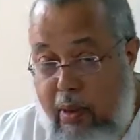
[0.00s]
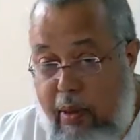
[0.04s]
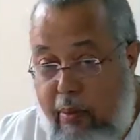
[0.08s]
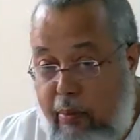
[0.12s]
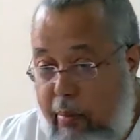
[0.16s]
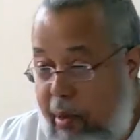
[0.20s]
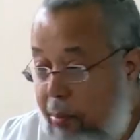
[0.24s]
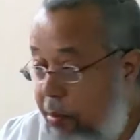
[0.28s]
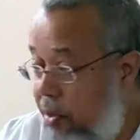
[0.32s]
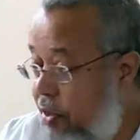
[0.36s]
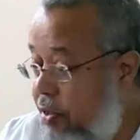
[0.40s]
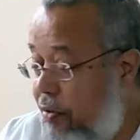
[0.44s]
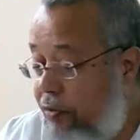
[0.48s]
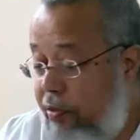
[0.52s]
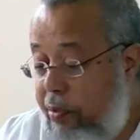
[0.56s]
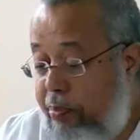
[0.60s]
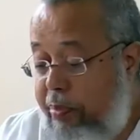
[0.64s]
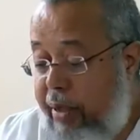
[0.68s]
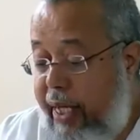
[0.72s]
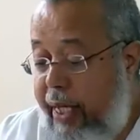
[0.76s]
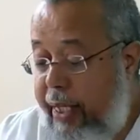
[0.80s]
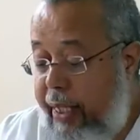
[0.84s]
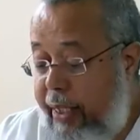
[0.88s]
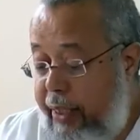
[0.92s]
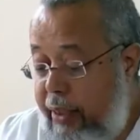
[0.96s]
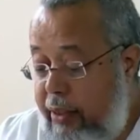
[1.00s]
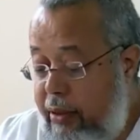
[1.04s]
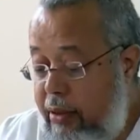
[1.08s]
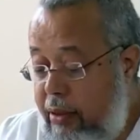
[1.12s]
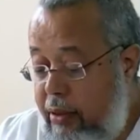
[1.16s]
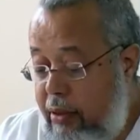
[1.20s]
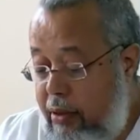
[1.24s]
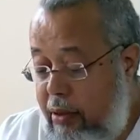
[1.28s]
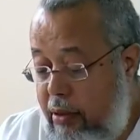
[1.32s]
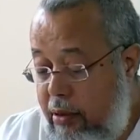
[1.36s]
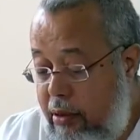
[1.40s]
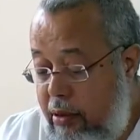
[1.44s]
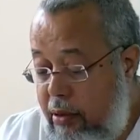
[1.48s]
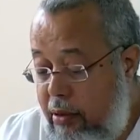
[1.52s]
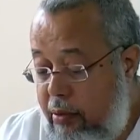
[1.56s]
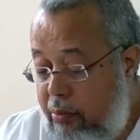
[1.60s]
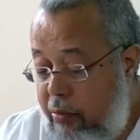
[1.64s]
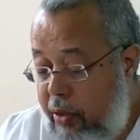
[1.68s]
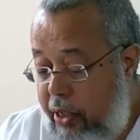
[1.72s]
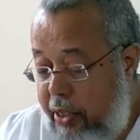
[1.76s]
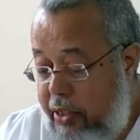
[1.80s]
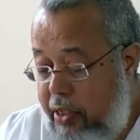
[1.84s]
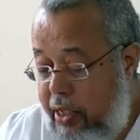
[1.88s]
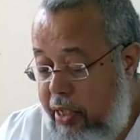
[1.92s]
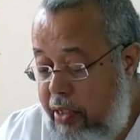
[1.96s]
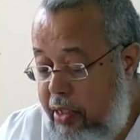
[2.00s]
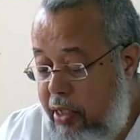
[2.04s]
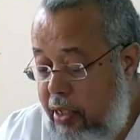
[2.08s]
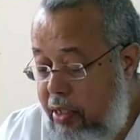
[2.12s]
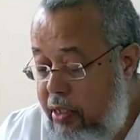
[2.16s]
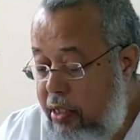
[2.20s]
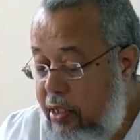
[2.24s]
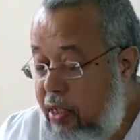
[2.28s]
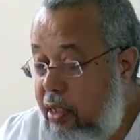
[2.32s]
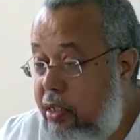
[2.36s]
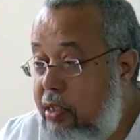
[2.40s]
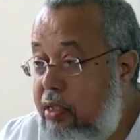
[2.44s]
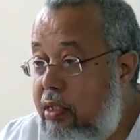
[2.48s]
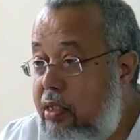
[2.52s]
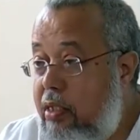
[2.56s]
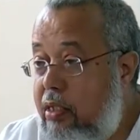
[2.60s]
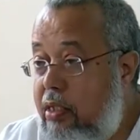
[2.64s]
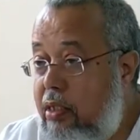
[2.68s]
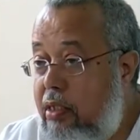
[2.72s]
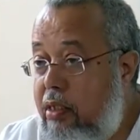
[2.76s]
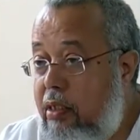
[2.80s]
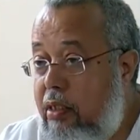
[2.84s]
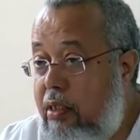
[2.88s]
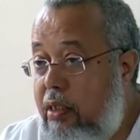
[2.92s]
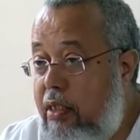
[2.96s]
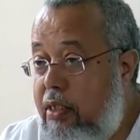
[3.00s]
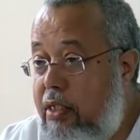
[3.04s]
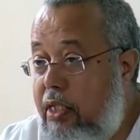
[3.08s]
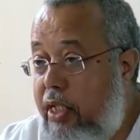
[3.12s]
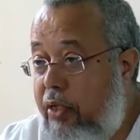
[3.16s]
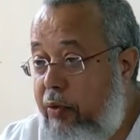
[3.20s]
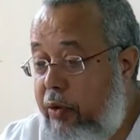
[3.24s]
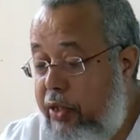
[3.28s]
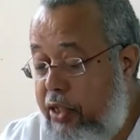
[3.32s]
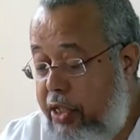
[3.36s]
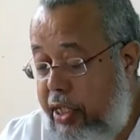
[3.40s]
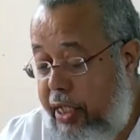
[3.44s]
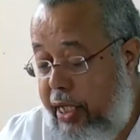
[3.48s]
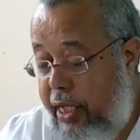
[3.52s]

Members of the panel, brothers and sisters, distinguished